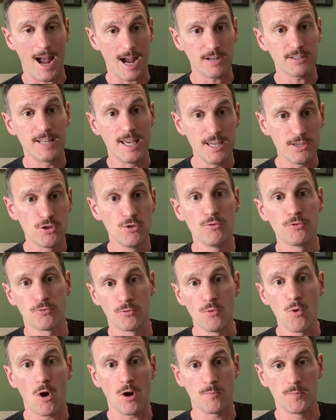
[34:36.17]
take you
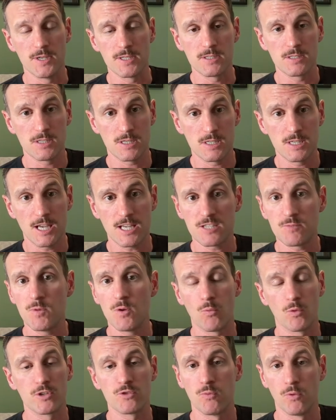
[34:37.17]
through our business assessment,
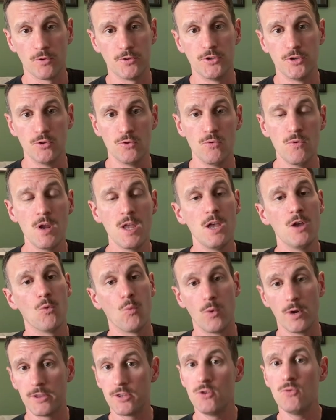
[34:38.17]
which we'll do
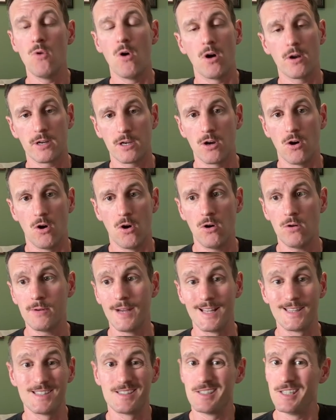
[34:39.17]
with you on a call
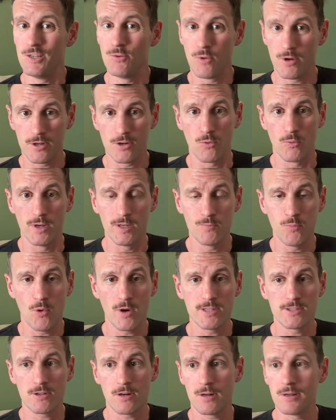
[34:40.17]
and see where your weak
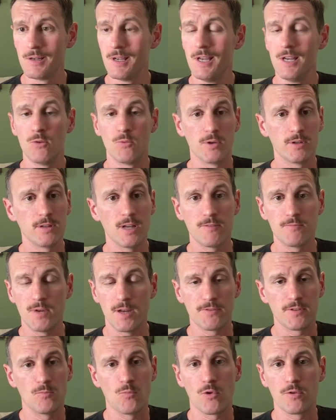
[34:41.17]
points are, we'd love
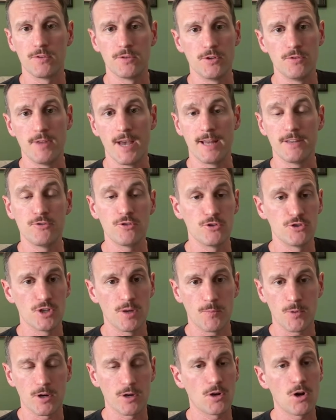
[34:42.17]
nothing more than do that. You can
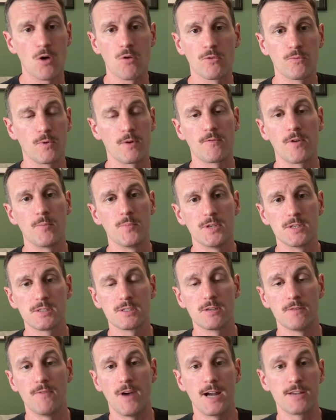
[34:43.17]
jump on a call with one of our business
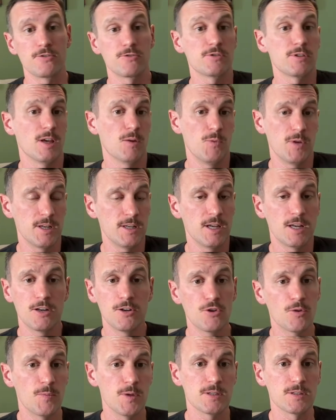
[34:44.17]
advisors and we can dig into
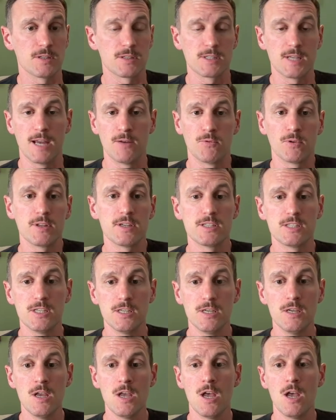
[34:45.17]
your business and really
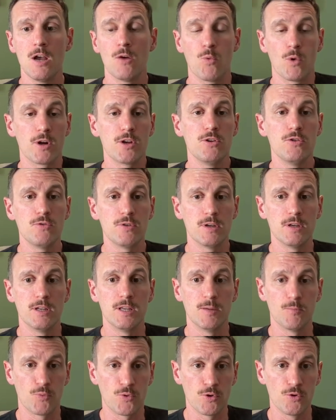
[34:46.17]
see where you could
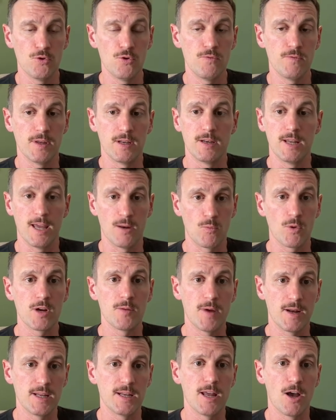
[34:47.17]
improve and where you
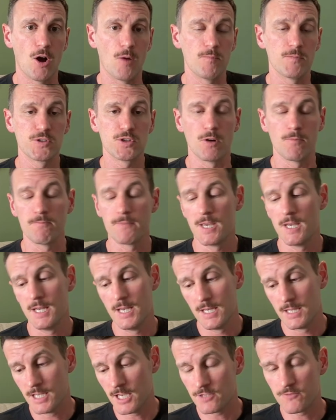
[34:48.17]
might need help. So
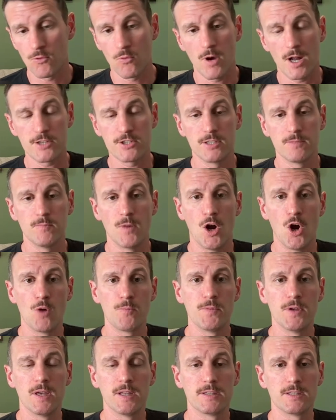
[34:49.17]
thanks for watching. I hope
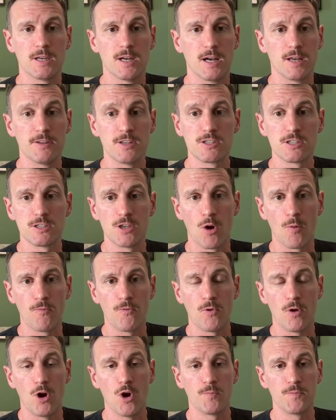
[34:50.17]
that this is
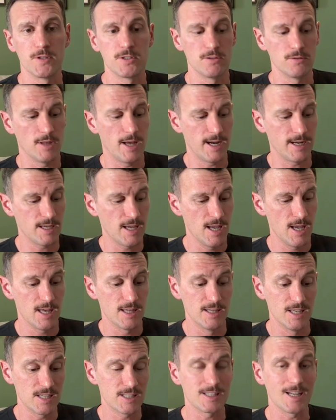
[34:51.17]
helpful. I hope that you like
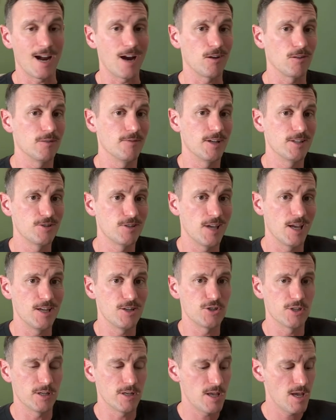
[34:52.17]
this style of
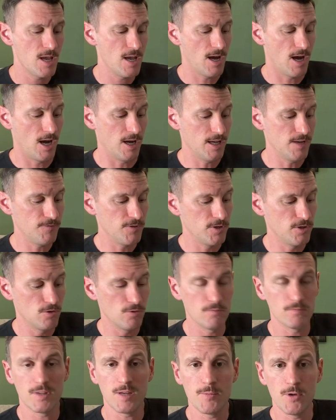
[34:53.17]
education. If you do,
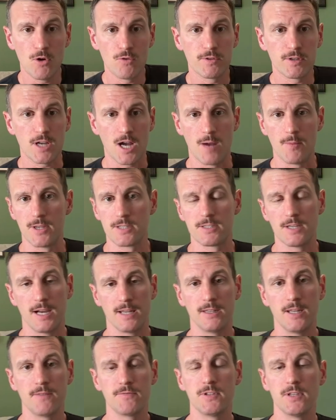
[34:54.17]
let me know in the comments.
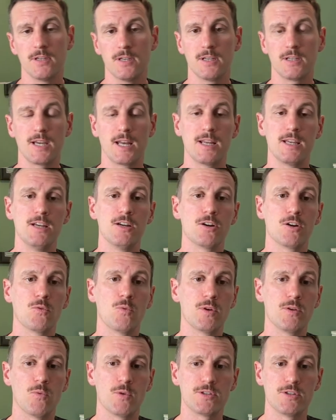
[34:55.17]
I'd love to kind of hear
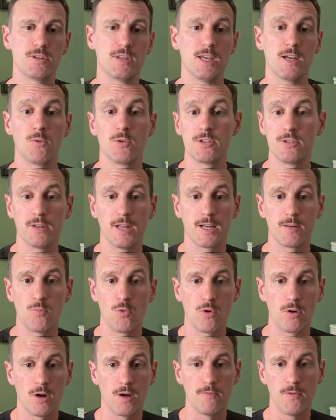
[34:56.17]
what you think, what you like
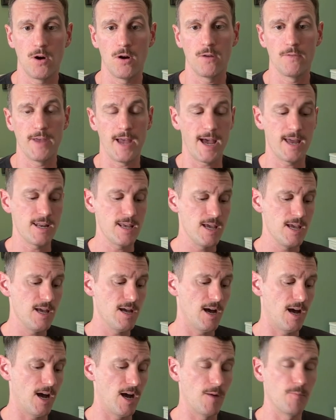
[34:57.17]
more of, all that.
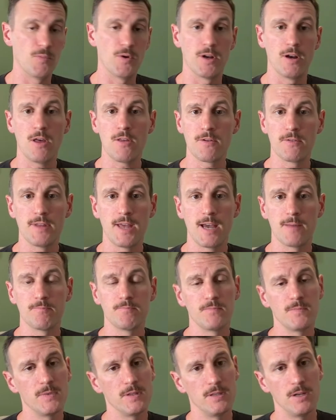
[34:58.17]
But other than that,
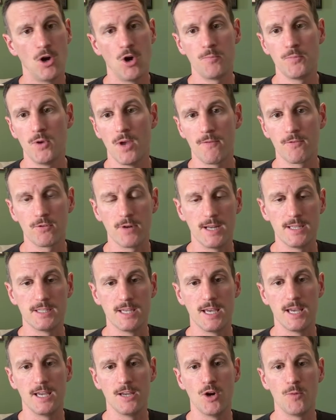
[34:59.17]
hope you have a great
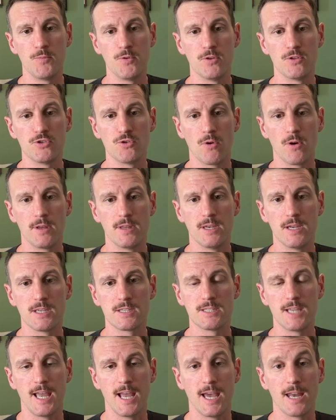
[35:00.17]
day. Hope you enjoy
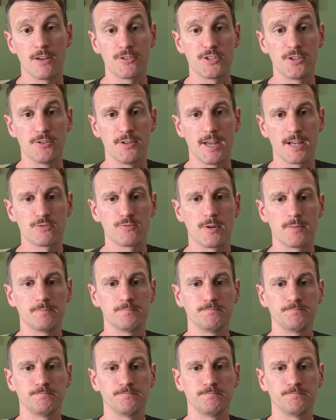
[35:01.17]
this, and I'll see you in the next one.